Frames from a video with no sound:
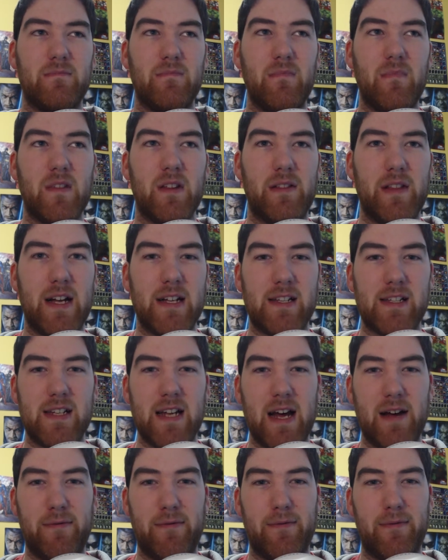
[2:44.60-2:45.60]
that
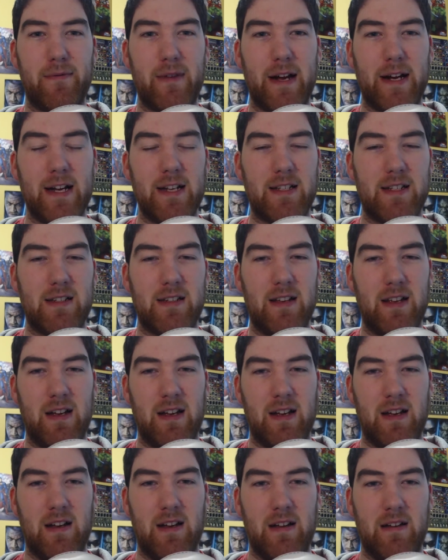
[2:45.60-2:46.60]
staff, I guess,
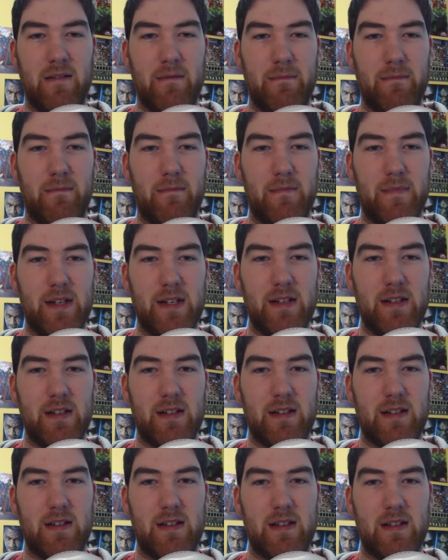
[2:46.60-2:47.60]
didn't
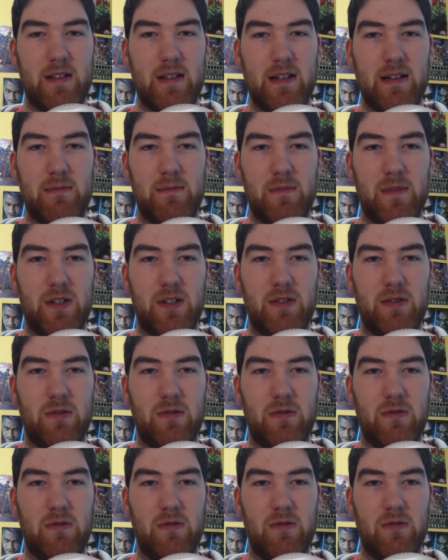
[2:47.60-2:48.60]
seem
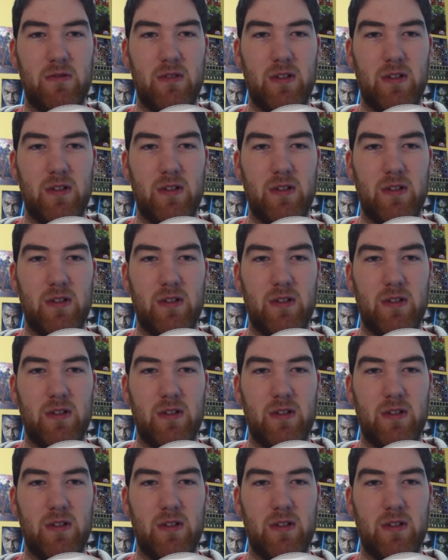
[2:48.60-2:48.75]
to